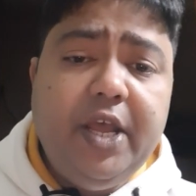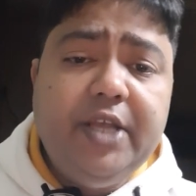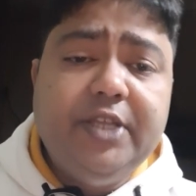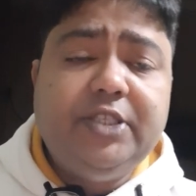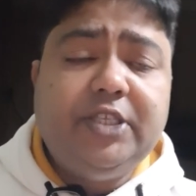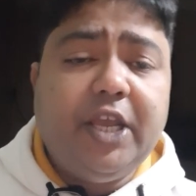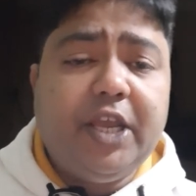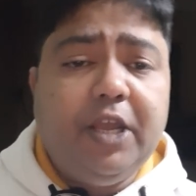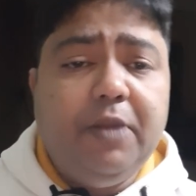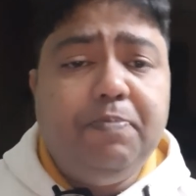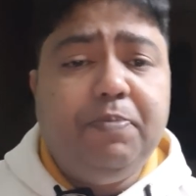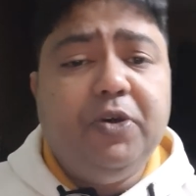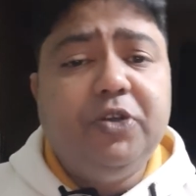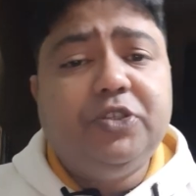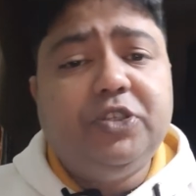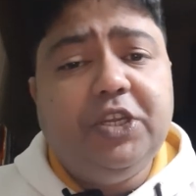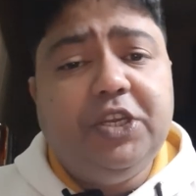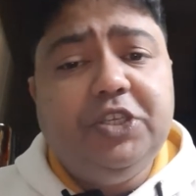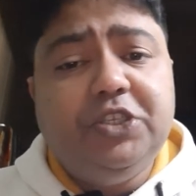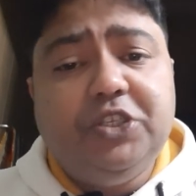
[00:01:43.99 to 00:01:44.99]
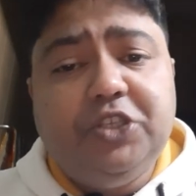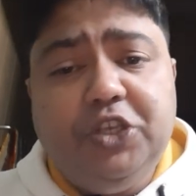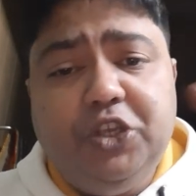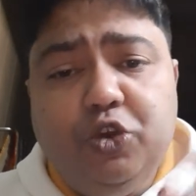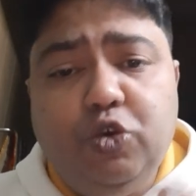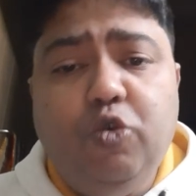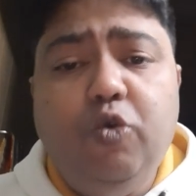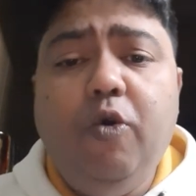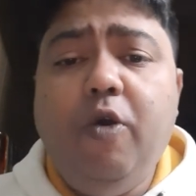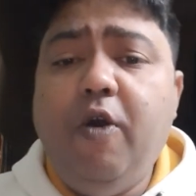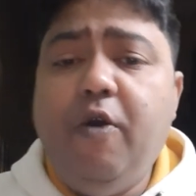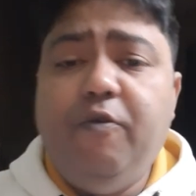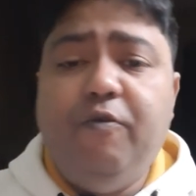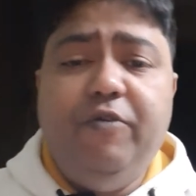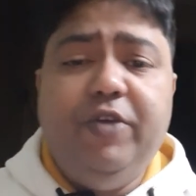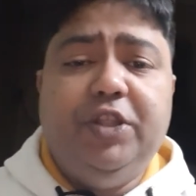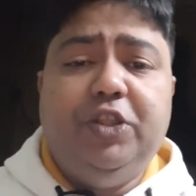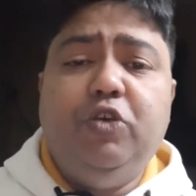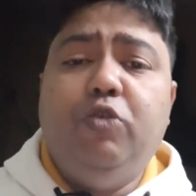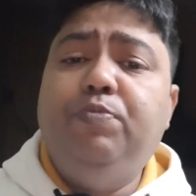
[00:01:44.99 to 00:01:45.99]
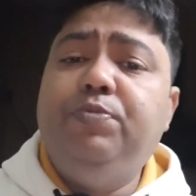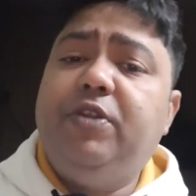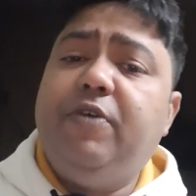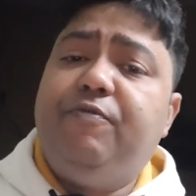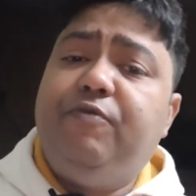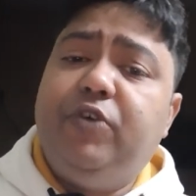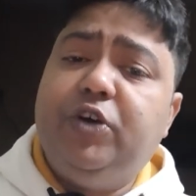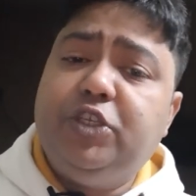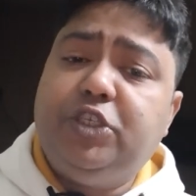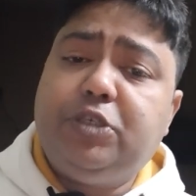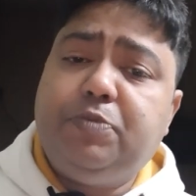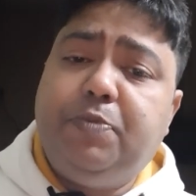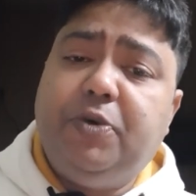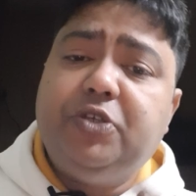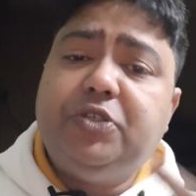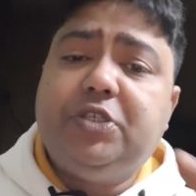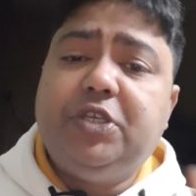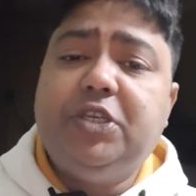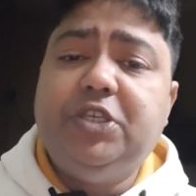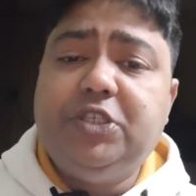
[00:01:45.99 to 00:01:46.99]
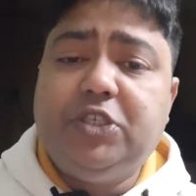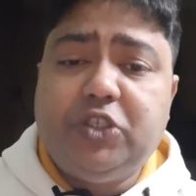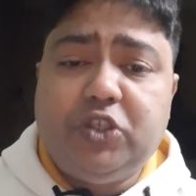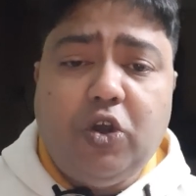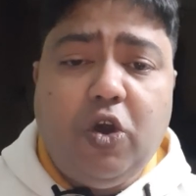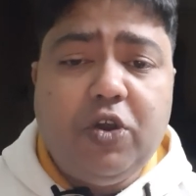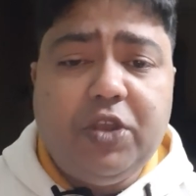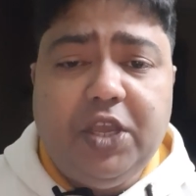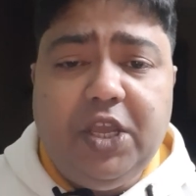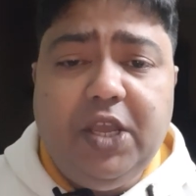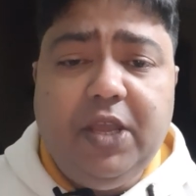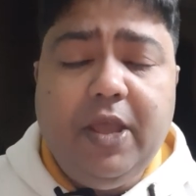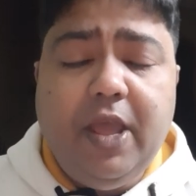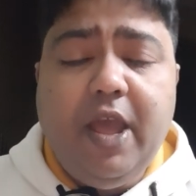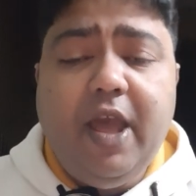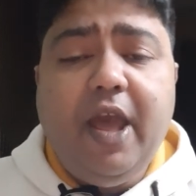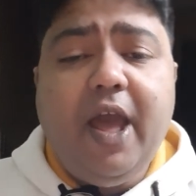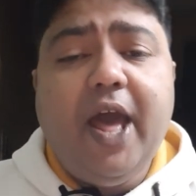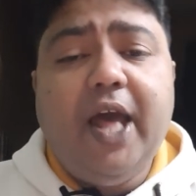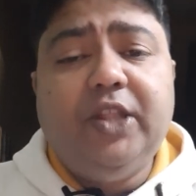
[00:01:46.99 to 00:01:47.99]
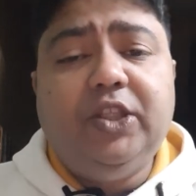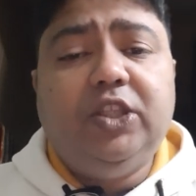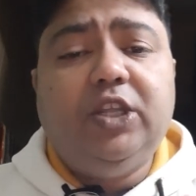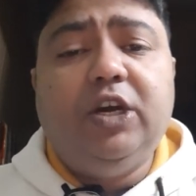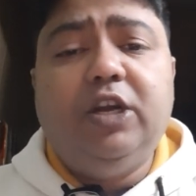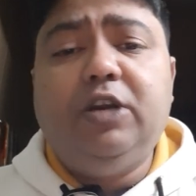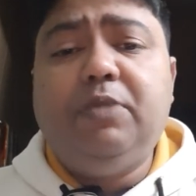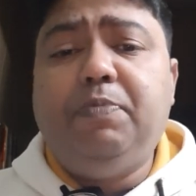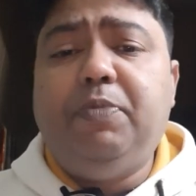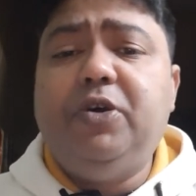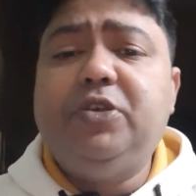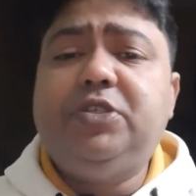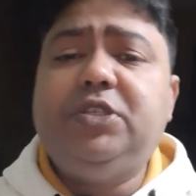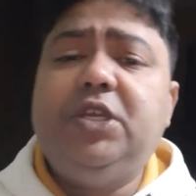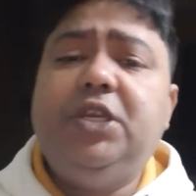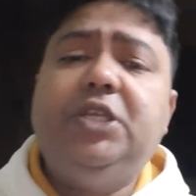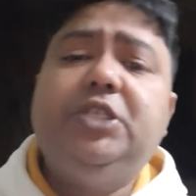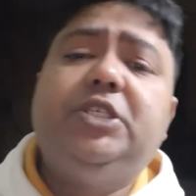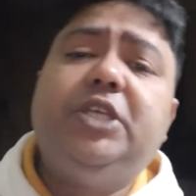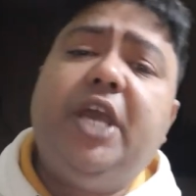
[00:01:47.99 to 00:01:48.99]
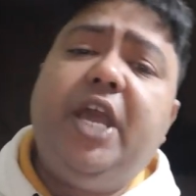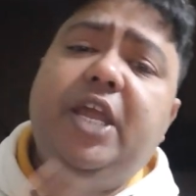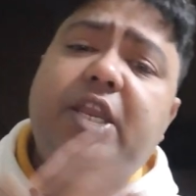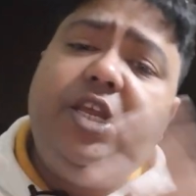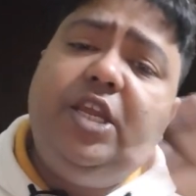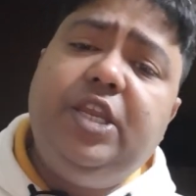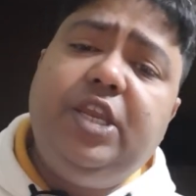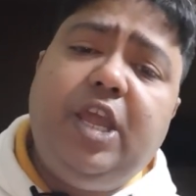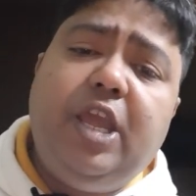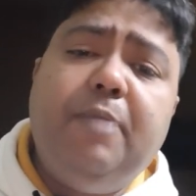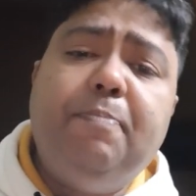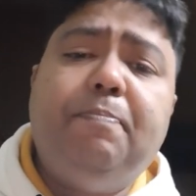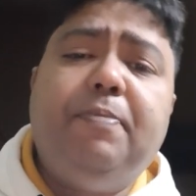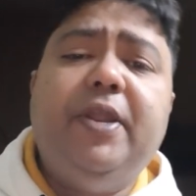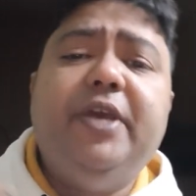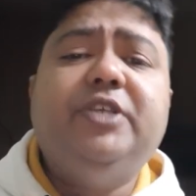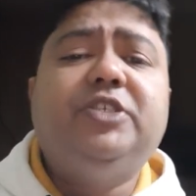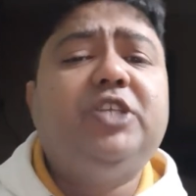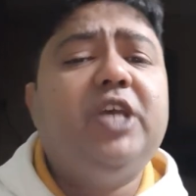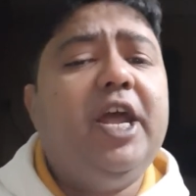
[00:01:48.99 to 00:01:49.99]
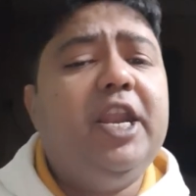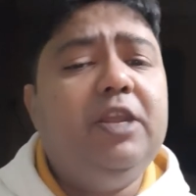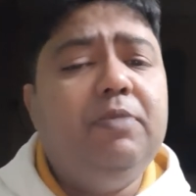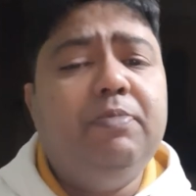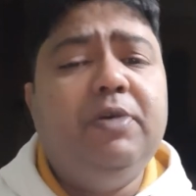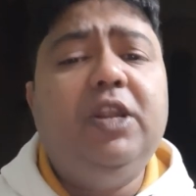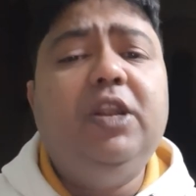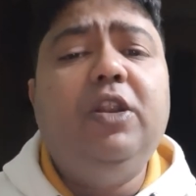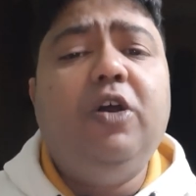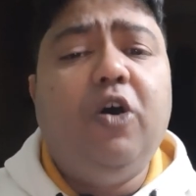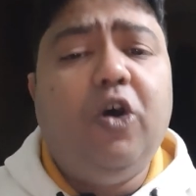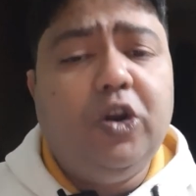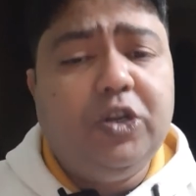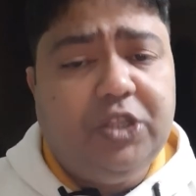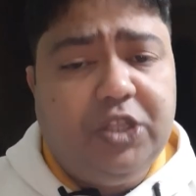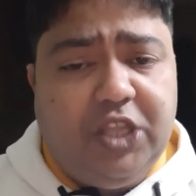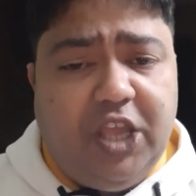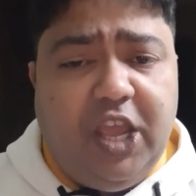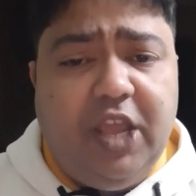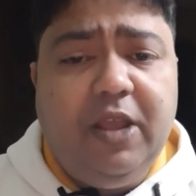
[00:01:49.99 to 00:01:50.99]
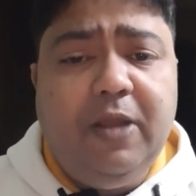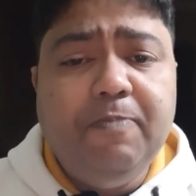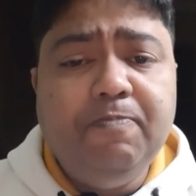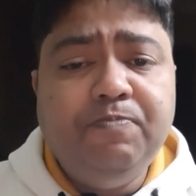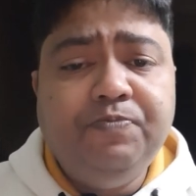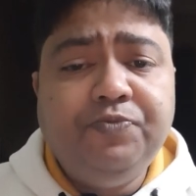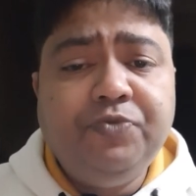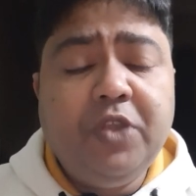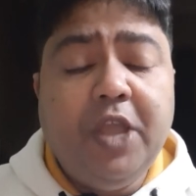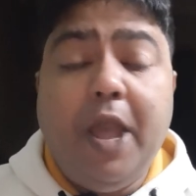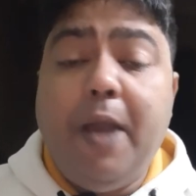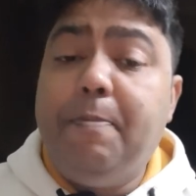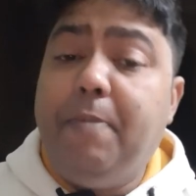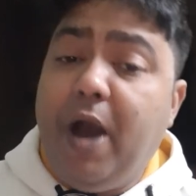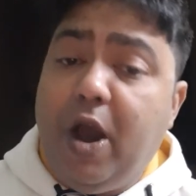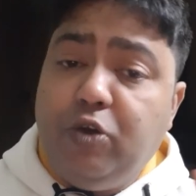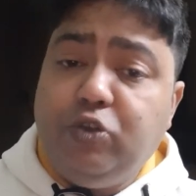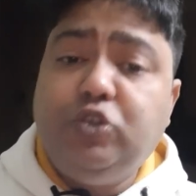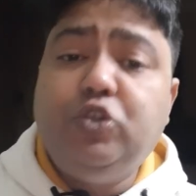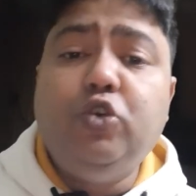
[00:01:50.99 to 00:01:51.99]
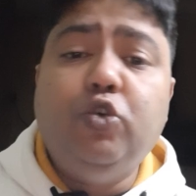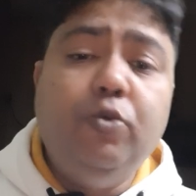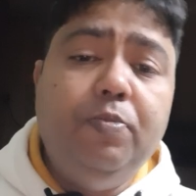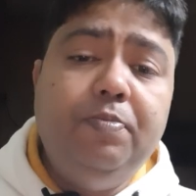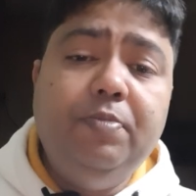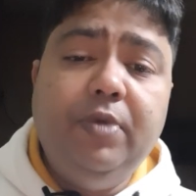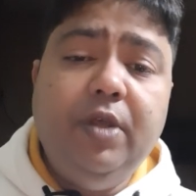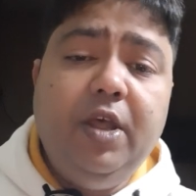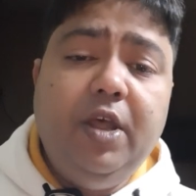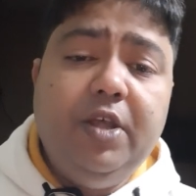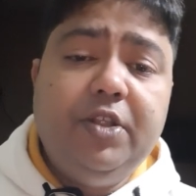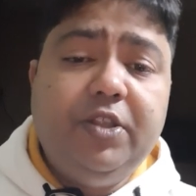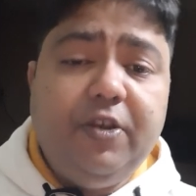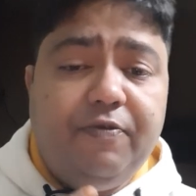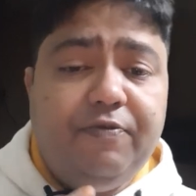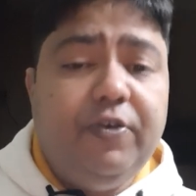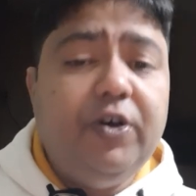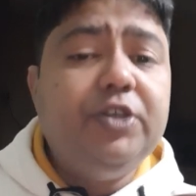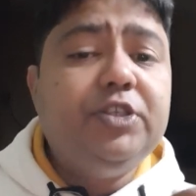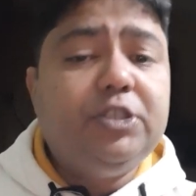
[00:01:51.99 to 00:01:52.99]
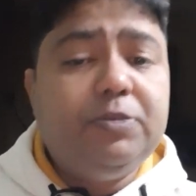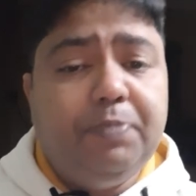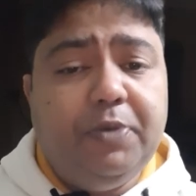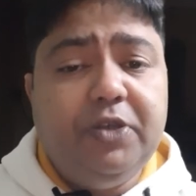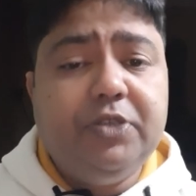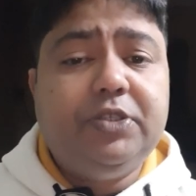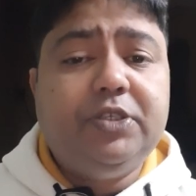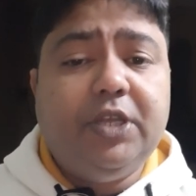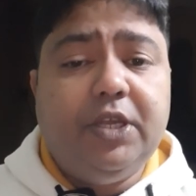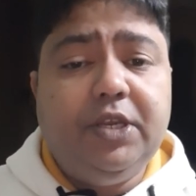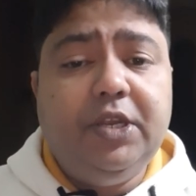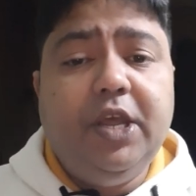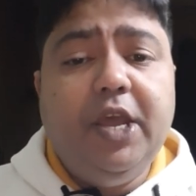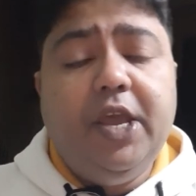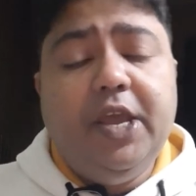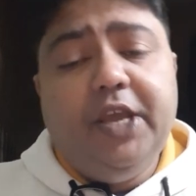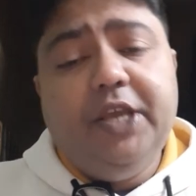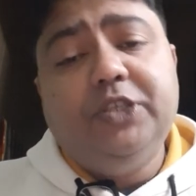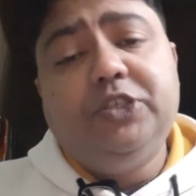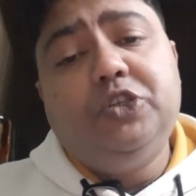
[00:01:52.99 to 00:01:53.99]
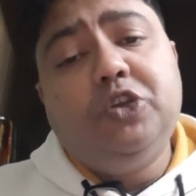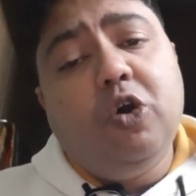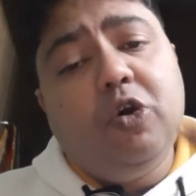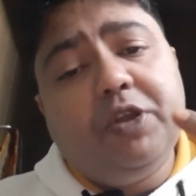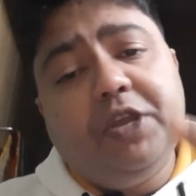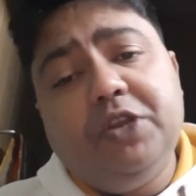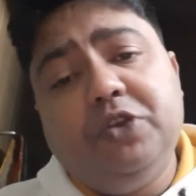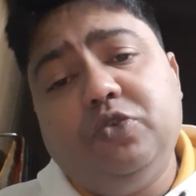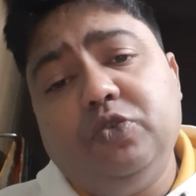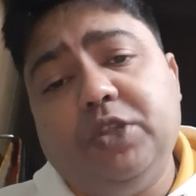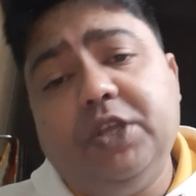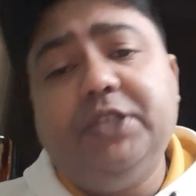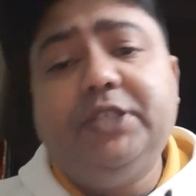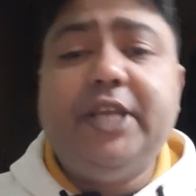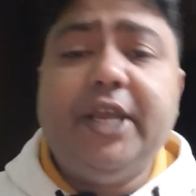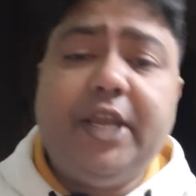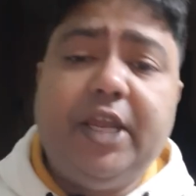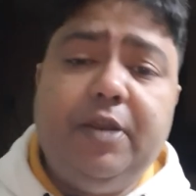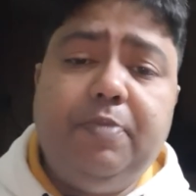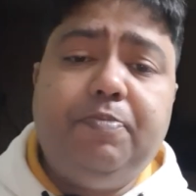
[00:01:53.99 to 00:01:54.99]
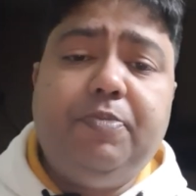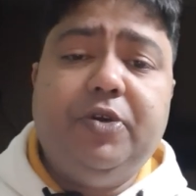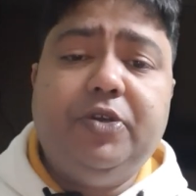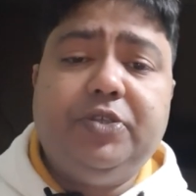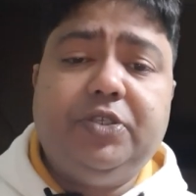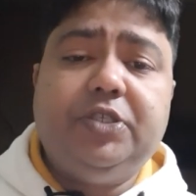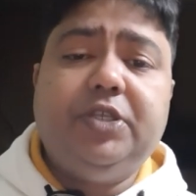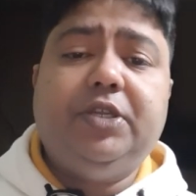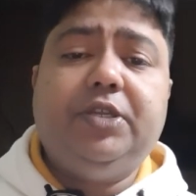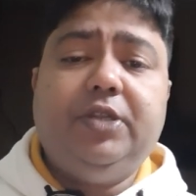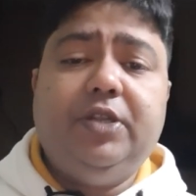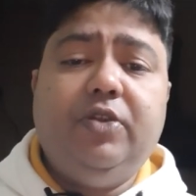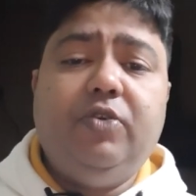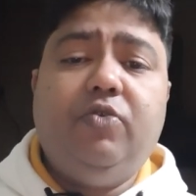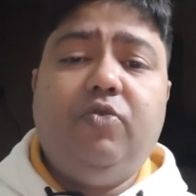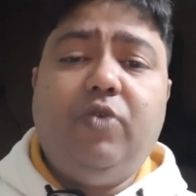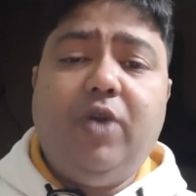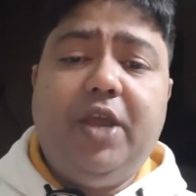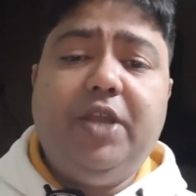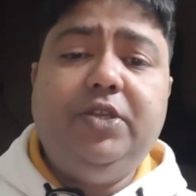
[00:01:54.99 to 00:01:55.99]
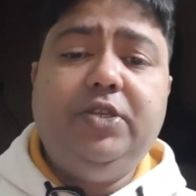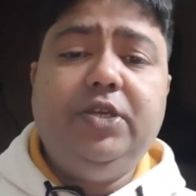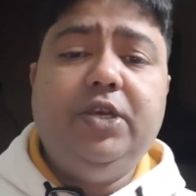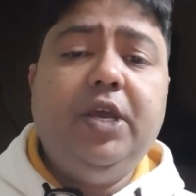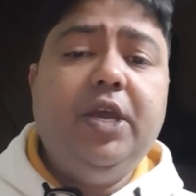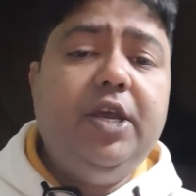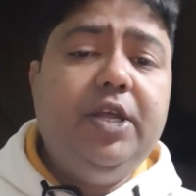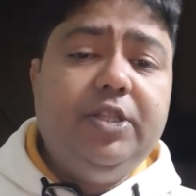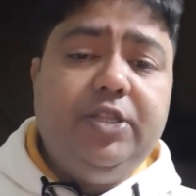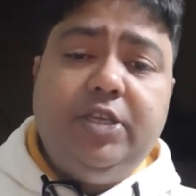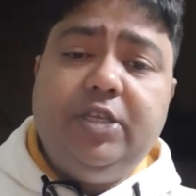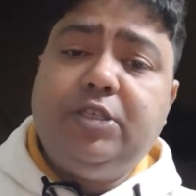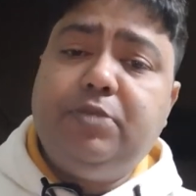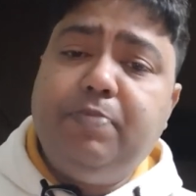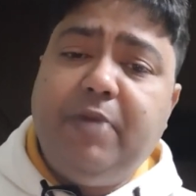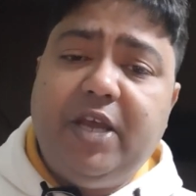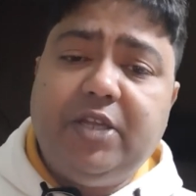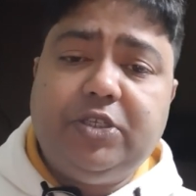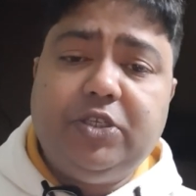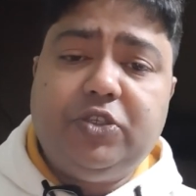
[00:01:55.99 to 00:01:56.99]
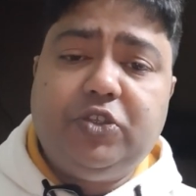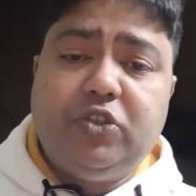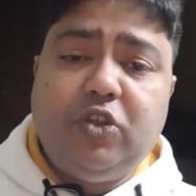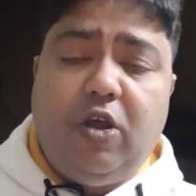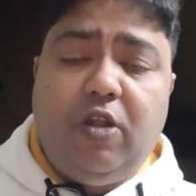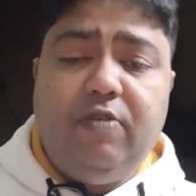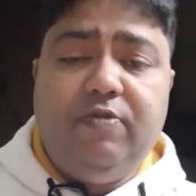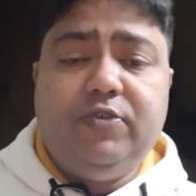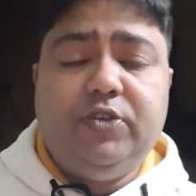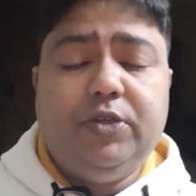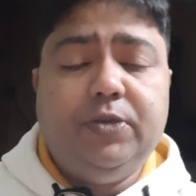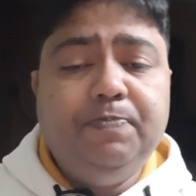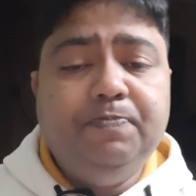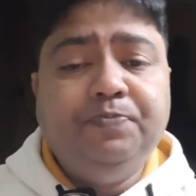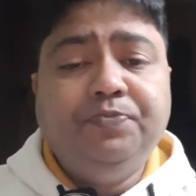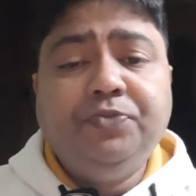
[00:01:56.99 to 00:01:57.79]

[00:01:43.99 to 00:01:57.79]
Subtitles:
Second person is you, with whom the first person is talking. And third person is any name, place, animal or thing about whom the first person is talking to the second person, right? This matter solved.